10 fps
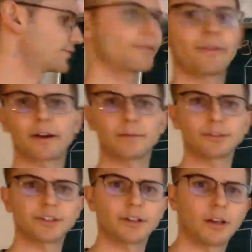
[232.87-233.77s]
2
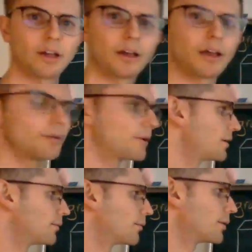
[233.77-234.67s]
variables,
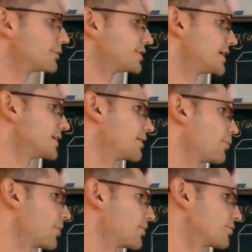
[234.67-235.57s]
right, we would set the
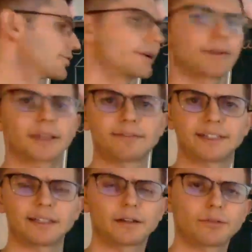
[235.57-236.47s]
partial
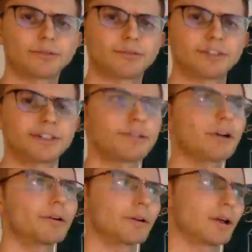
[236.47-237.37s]
derivatives equal to
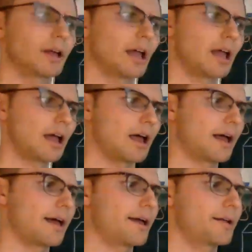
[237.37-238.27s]
0,
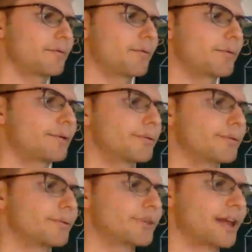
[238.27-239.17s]
and we
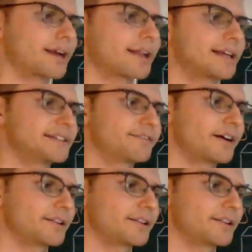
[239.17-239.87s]
would then classify the